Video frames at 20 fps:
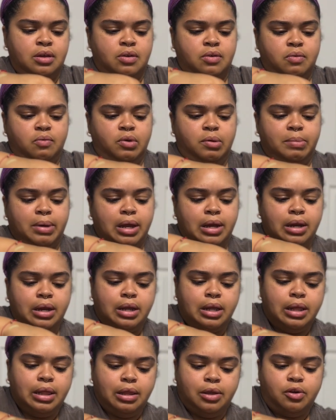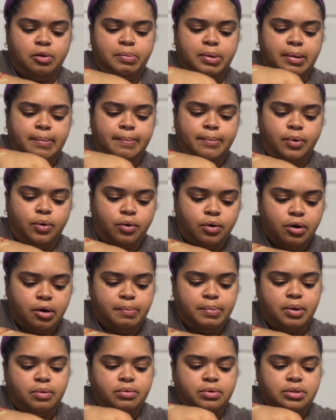We might need a little bit more,
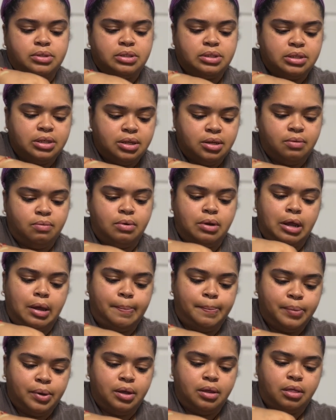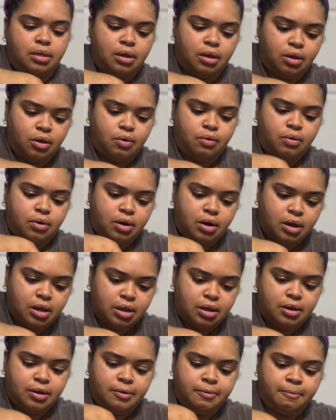but we'll see when I put the yogurt
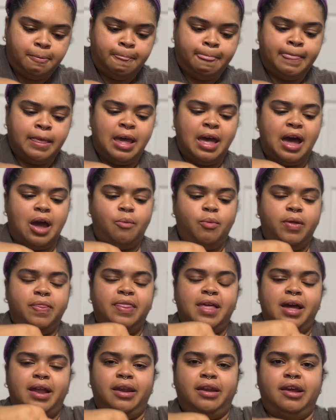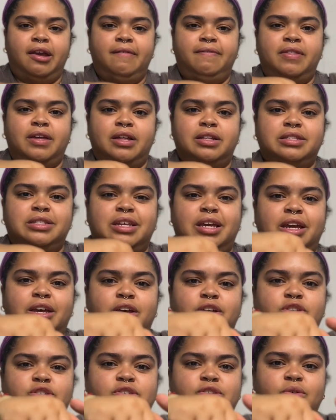in. I want that knife that's like
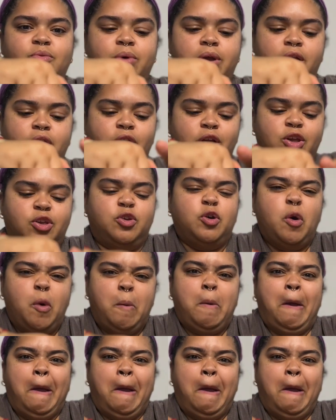square and you go.